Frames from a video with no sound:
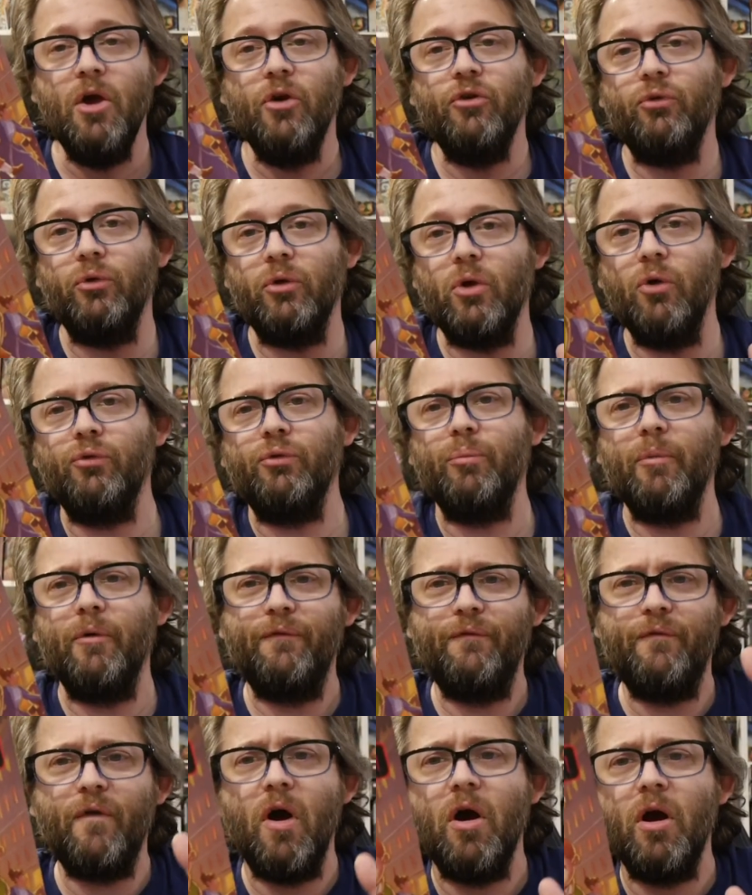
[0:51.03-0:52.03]
so he goes from a
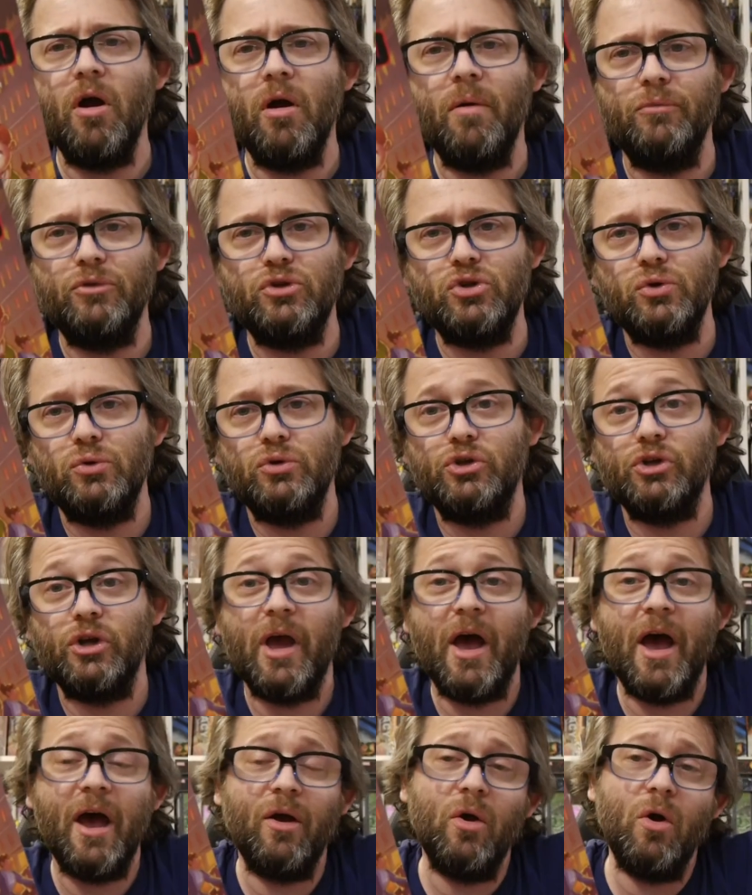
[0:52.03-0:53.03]
farm to
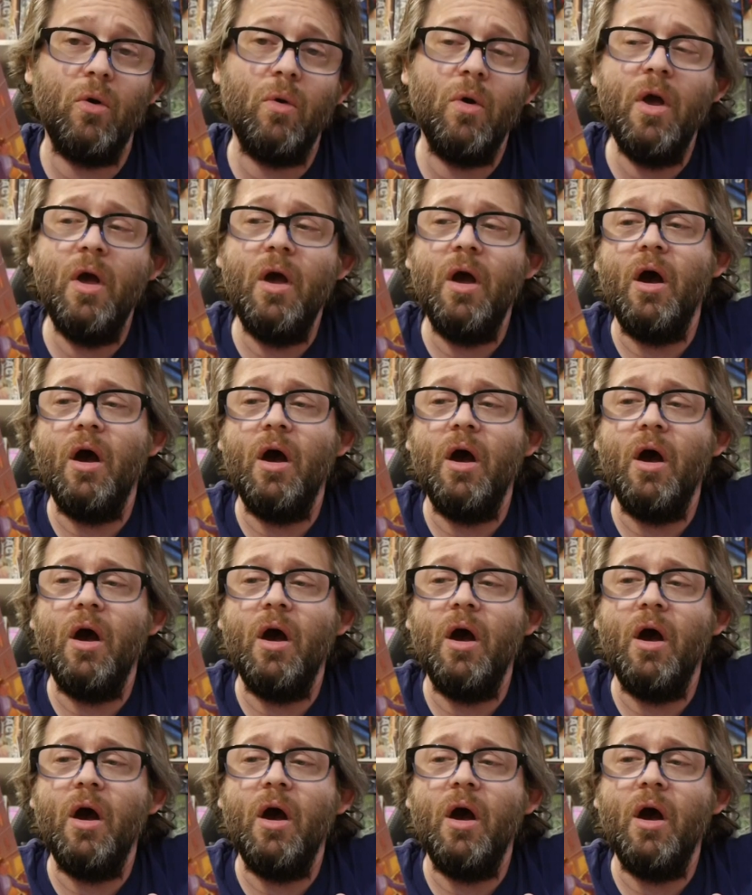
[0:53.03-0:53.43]
Chicago.